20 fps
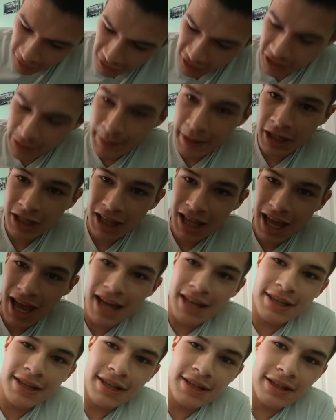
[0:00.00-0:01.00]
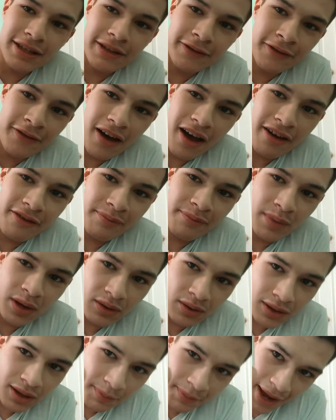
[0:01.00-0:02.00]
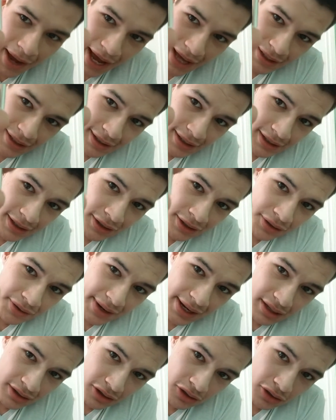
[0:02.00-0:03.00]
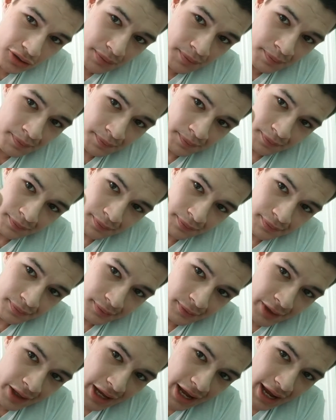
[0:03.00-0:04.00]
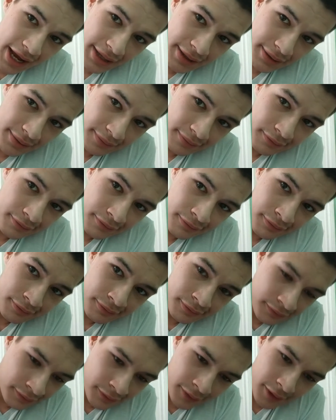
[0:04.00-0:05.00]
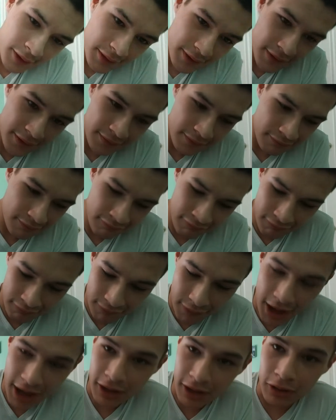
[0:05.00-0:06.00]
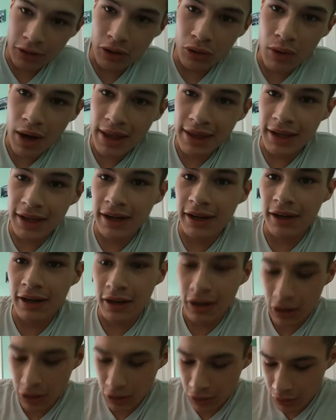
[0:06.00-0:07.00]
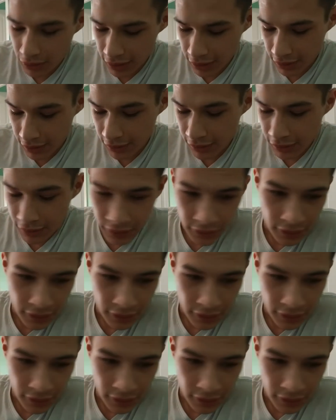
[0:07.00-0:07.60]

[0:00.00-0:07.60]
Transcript: The spare glass is a 5 mil capacity straight tube glass because I don't know why they didn't include a